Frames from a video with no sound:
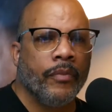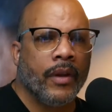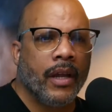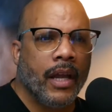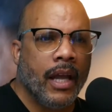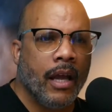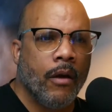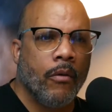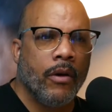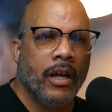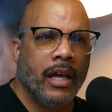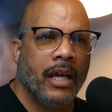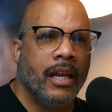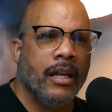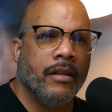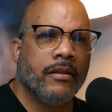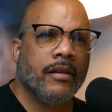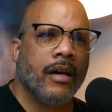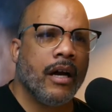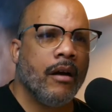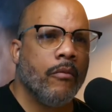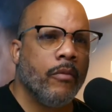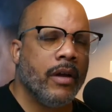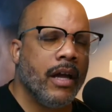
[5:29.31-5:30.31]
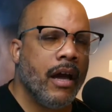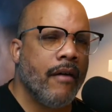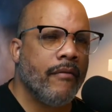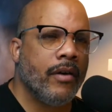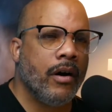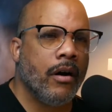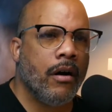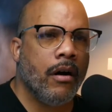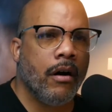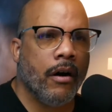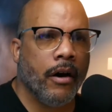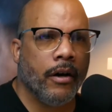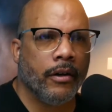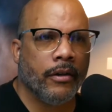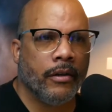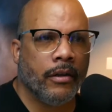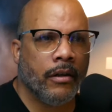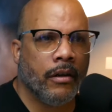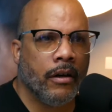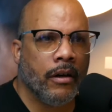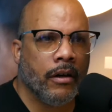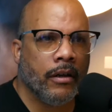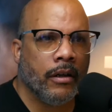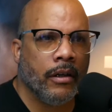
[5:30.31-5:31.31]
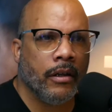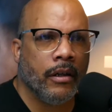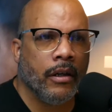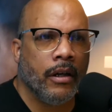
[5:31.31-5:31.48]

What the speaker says: And anytime we have a hardened heart